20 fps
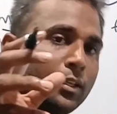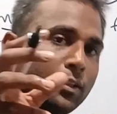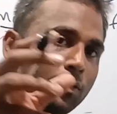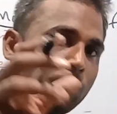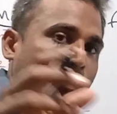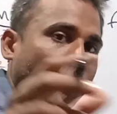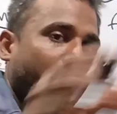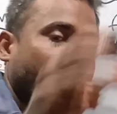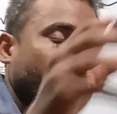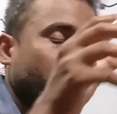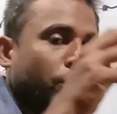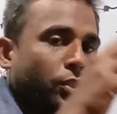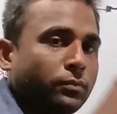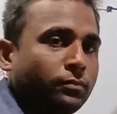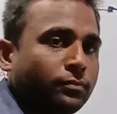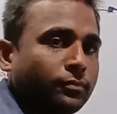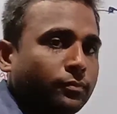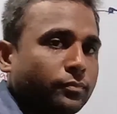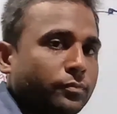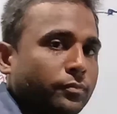
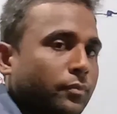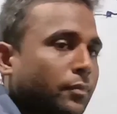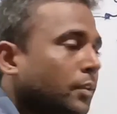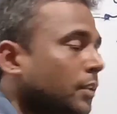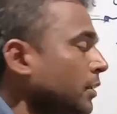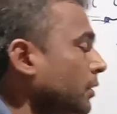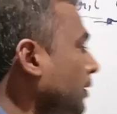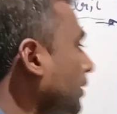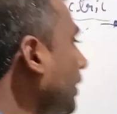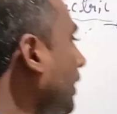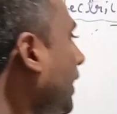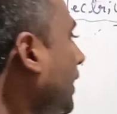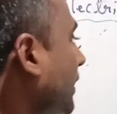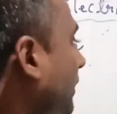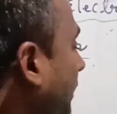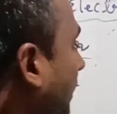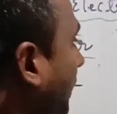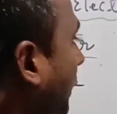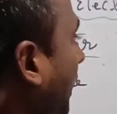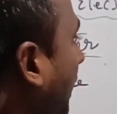vacuum or in
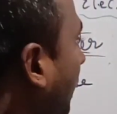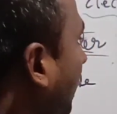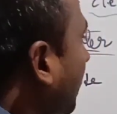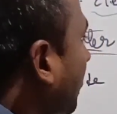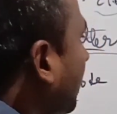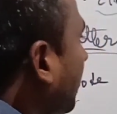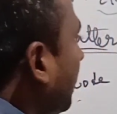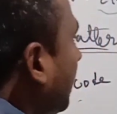the air.